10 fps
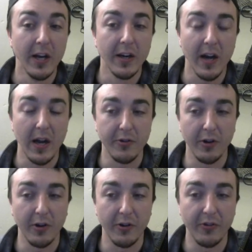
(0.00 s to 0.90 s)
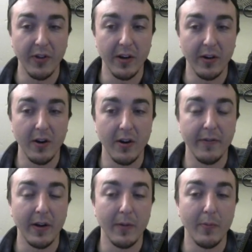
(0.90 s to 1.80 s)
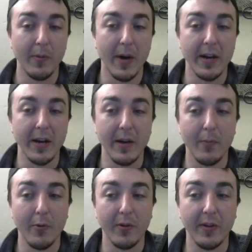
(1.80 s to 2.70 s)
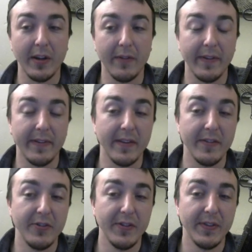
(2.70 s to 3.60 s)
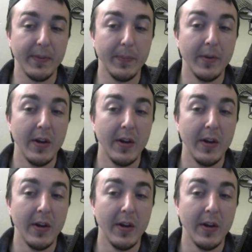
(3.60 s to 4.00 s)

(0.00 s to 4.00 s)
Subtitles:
Construct could send a card if I could put a body on board, like if I sent Schism,